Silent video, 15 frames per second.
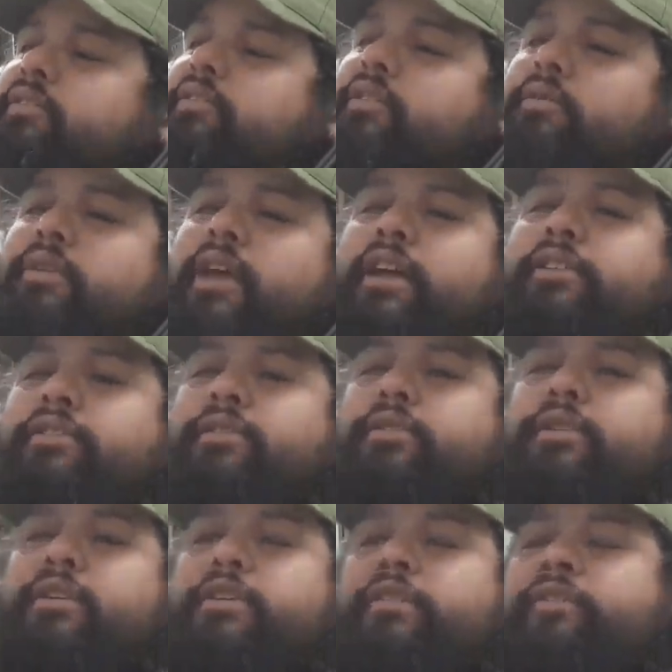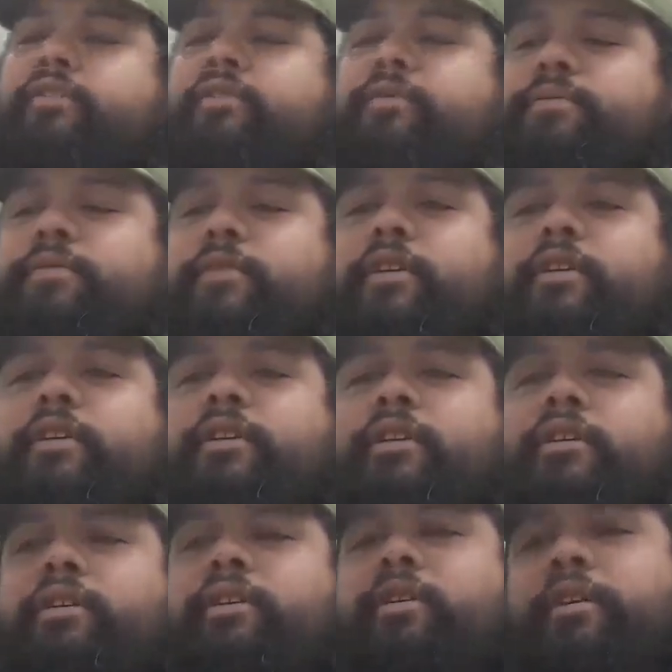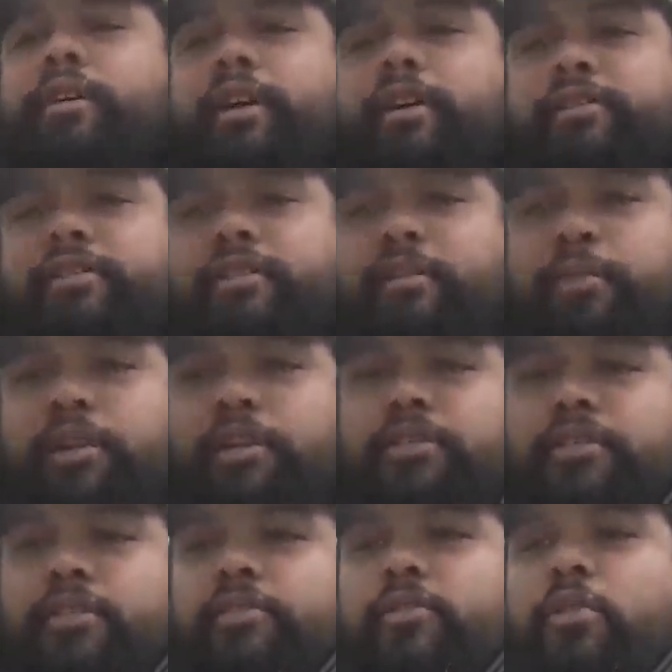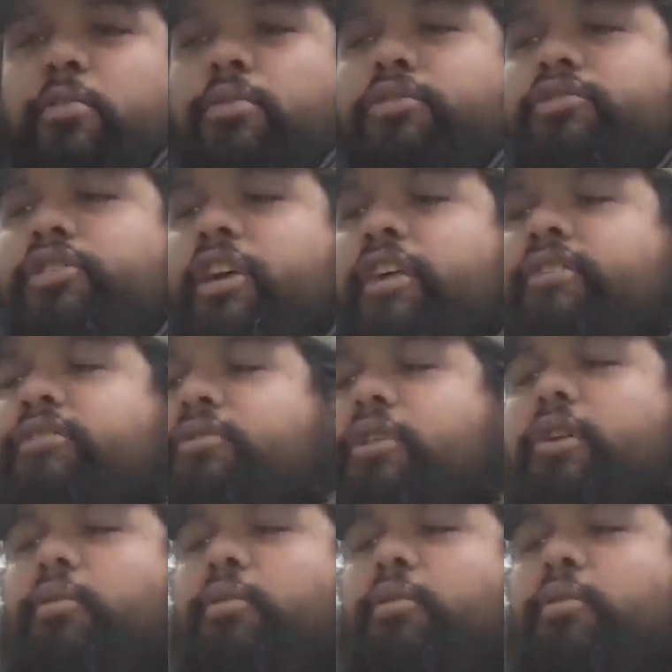So what I do is I slip it onto this oversized